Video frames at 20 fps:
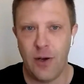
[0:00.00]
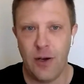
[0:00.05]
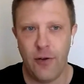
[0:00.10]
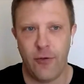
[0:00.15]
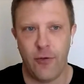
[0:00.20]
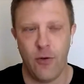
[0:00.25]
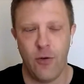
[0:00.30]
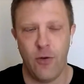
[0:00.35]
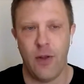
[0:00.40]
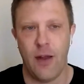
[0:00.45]

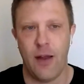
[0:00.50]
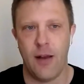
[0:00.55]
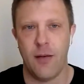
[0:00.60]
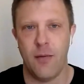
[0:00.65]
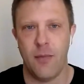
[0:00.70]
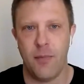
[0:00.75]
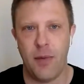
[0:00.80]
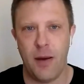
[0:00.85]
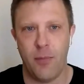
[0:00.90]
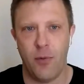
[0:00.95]
issue that
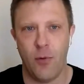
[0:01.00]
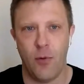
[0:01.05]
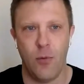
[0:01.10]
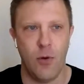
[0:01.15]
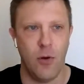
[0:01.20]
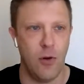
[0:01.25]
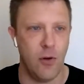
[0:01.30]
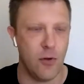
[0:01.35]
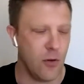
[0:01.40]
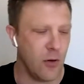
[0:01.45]
people
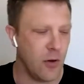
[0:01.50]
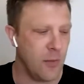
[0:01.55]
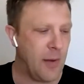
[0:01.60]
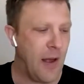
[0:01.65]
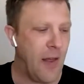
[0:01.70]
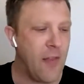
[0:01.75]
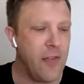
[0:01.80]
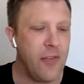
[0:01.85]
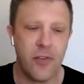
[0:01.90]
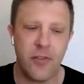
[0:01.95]
were talking
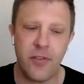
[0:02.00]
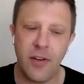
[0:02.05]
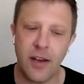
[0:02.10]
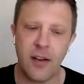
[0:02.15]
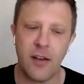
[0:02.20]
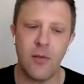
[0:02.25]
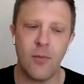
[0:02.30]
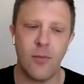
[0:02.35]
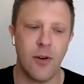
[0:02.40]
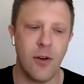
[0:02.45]
about. And the
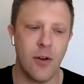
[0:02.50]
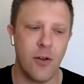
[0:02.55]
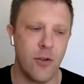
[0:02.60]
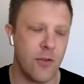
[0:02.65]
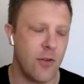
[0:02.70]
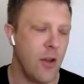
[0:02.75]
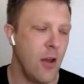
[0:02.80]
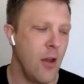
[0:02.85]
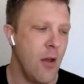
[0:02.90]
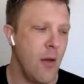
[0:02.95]
second
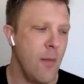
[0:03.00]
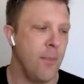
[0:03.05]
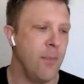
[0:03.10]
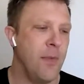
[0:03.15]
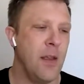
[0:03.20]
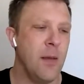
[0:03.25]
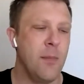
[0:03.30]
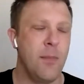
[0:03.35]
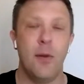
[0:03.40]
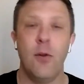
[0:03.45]
was
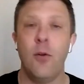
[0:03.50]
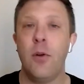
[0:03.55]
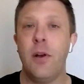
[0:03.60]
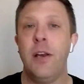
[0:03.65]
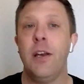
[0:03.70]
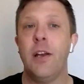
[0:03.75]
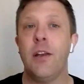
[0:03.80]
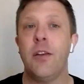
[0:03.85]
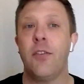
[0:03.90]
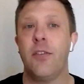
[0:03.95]
the
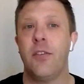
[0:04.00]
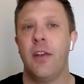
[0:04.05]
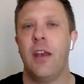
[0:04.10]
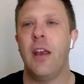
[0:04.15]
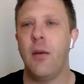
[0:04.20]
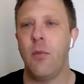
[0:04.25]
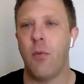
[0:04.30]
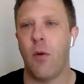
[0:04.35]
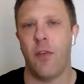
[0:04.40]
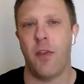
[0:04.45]
ability to
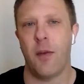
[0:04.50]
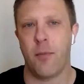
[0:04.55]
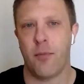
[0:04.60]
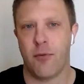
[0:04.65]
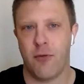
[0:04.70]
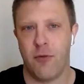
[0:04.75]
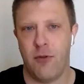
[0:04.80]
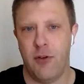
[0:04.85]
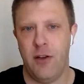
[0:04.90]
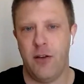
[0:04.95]
see what the
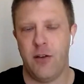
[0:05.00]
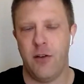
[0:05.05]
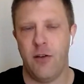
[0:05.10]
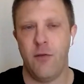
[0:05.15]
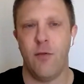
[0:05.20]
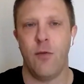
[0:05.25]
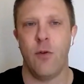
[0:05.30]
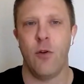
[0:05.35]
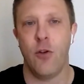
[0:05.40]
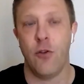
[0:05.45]

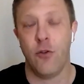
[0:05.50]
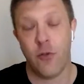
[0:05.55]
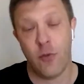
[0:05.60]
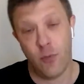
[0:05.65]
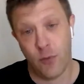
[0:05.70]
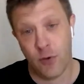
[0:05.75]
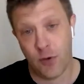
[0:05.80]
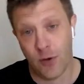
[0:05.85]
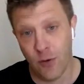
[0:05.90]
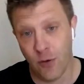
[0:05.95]
printed
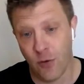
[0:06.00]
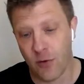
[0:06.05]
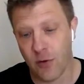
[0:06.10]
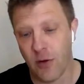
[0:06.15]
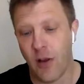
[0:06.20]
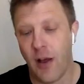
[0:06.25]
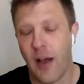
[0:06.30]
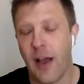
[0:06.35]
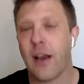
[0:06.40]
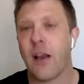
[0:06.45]
version would look
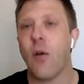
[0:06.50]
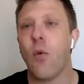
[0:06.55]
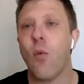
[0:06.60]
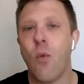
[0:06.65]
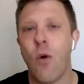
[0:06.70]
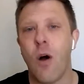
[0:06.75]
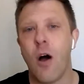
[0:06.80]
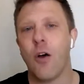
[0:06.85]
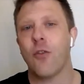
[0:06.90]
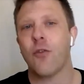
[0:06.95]
like
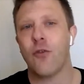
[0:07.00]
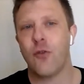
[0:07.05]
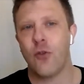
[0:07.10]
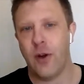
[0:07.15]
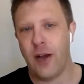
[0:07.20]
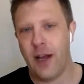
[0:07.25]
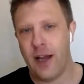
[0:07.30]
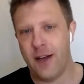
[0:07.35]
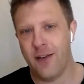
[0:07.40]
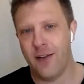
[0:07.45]
whilst
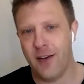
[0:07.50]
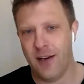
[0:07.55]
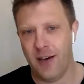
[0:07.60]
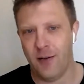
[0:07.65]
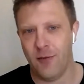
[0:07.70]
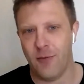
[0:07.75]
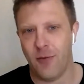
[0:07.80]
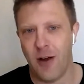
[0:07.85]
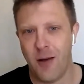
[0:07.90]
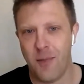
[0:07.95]
you're editing,
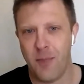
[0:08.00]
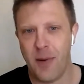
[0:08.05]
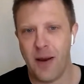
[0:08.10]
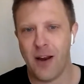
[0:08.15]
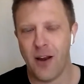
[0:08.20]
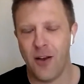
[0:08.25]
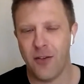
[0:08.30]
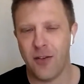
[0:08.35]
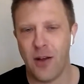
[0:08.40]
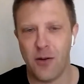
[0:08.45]
right?
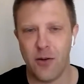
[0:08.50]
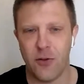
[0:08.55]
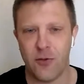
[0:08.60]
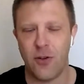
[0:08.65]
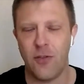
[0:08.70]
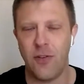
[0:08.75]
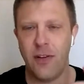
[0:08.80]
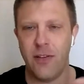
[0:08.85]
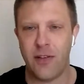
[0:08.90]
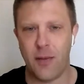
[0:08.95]
Because they were
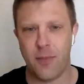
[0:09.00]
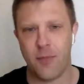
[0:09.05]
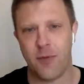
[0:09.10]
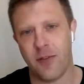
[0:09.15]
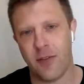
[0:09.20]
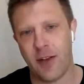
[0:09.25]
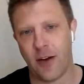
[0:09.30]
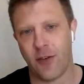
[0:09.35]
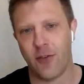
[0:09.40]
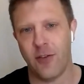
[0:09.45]
sort of in
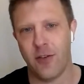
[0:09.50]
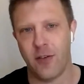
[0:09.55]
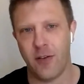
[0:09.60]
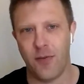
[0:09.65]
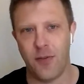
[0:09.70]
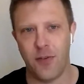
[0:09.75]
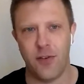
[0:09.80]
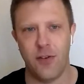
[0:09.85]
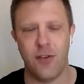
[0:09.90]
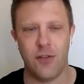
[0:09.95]
separate sections
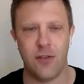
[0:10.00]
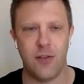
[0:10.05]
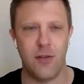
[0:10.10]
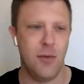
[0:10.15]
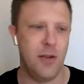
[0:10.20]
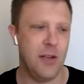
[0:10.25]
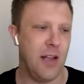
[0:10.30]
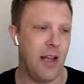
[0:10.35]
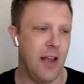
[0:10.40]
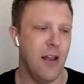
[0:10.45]
of the
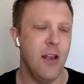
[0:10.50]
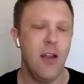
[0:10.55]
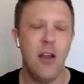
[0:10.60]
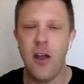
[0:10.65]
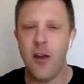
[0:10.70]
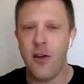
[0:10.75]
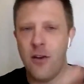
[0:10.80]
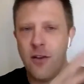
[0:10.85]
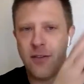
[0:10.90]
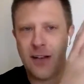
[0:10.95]
system, in that
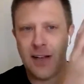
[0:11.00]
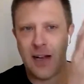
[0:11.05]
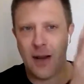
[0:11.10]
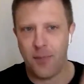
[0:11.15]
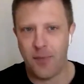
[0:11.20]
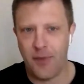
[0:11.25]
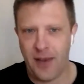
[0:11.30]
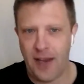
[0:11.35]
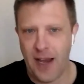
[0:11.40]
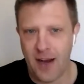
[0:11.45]
you set
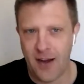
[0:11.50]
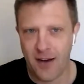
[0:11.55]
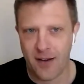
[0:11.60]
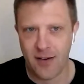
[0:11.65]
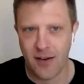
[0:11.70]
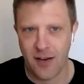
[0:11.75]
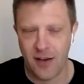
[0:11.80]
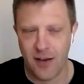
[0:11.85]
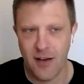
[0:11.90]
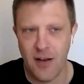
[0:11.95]
up the
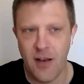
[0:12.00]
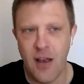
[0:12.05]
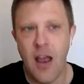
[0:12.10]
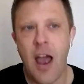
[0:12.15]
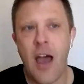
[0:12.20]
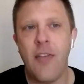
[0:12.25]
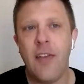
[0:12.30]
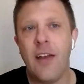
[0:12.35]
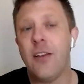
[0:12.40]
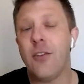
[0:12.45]
editor,
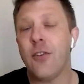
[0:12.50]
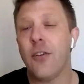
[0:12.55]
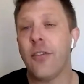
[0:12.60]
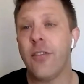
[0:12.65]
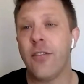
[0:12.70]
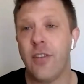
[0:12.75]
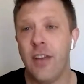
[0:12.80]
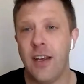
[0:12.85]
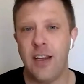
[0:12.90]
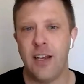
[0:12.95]
and then to
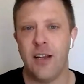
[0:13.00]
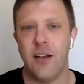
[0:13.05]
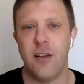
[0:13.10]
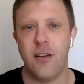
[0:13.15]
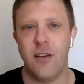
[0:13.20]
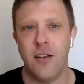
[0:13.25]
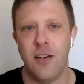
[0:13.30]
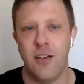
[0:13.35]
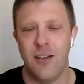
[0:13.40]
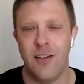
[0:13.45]
see
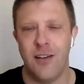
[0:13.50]
it